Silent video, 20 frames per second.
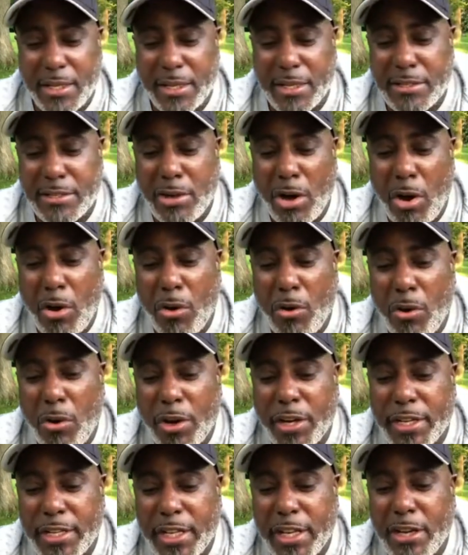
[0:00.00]
This whole
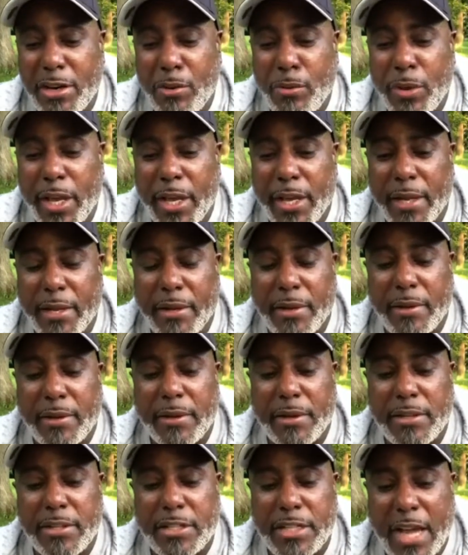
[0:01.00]
ordeal with
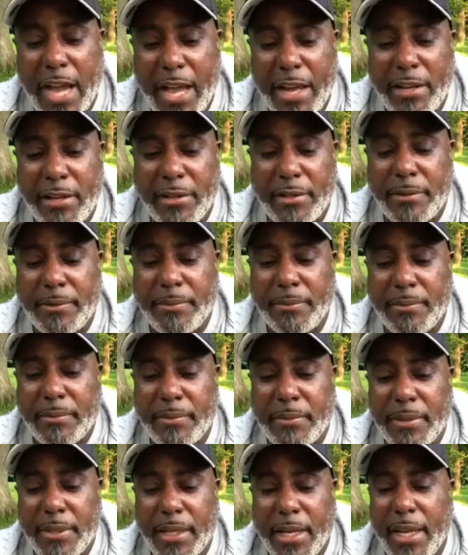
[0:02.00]
China
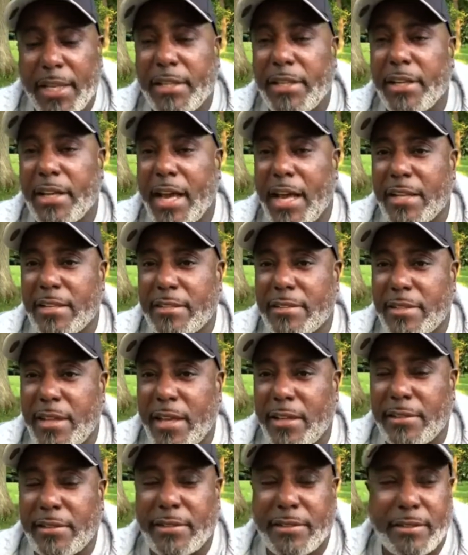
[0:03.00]
and the United
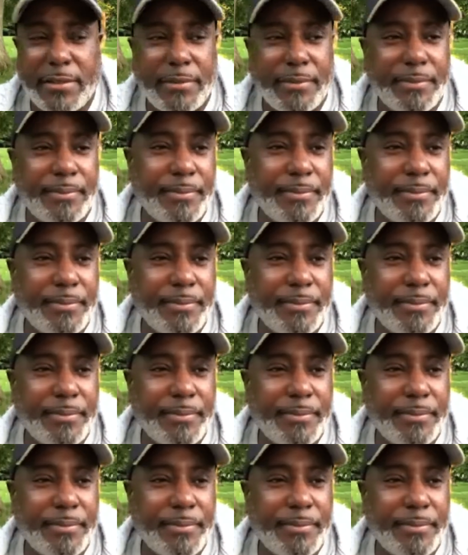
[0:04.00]
States.